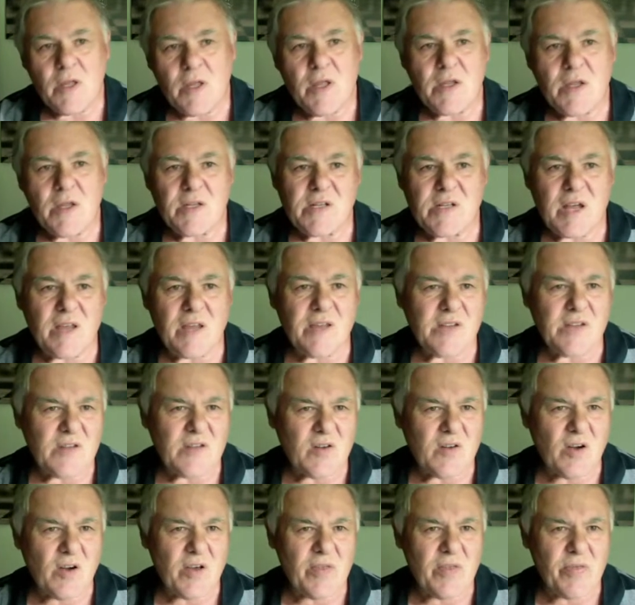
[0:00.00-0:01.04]
So this
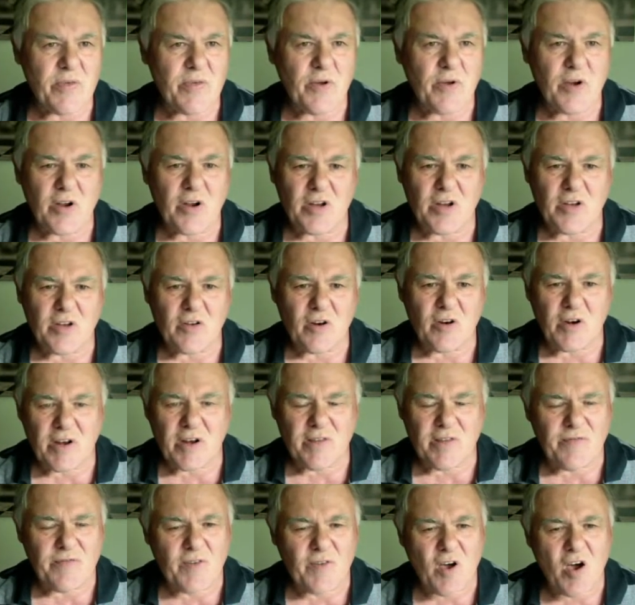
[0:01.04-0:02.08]
guy at
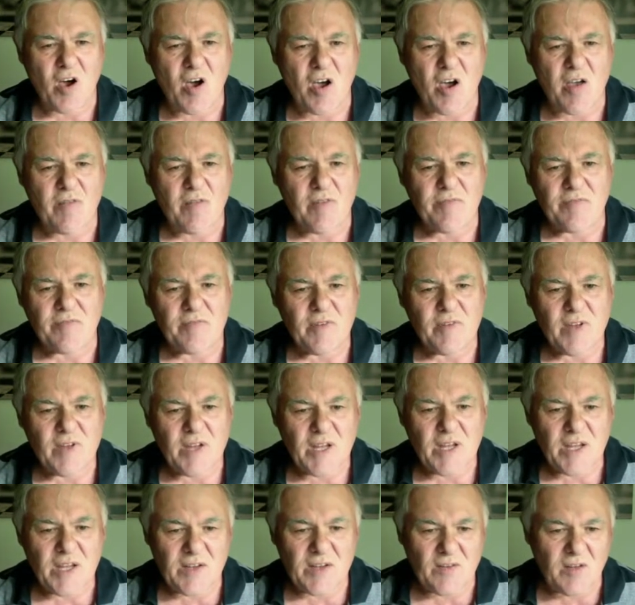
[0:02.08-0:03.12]
1395,
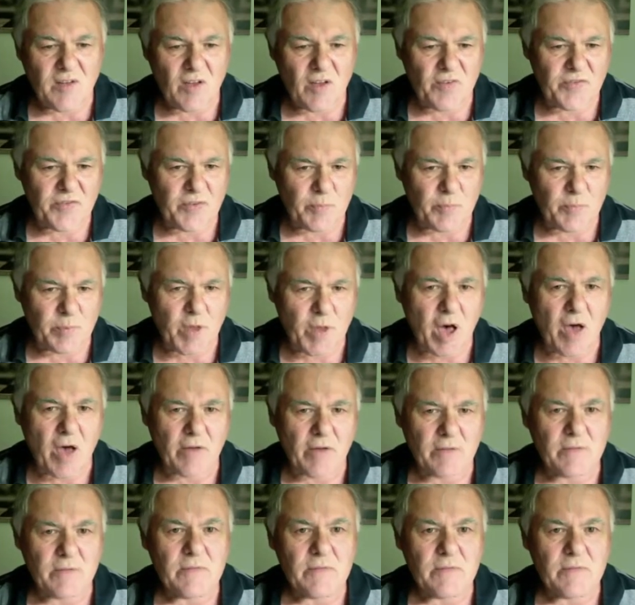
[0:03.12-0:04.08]
he's lost the plot.